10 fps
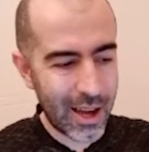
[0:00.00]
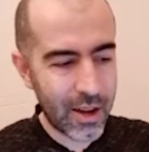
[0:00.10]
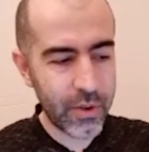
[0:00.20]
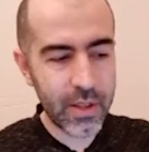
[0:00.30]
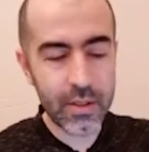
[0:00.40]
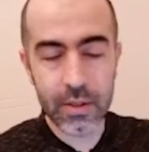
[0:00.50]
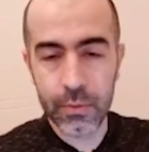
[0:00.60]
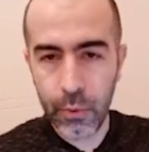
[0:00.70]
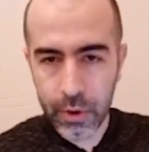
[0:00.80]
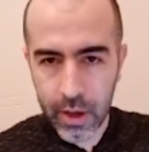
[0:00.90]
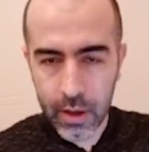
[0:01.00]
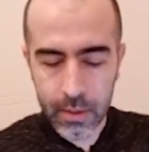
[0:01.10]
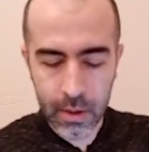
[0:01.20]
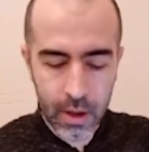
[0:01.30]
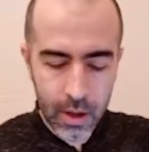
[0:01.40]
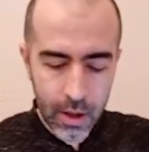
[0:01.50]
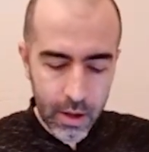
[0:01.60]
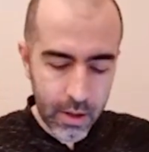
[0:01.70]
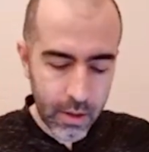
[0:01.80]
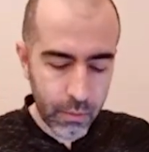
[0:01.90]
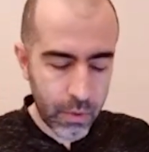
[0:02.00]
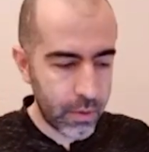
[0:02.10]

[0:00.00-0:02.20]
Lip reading: how it is working, and then we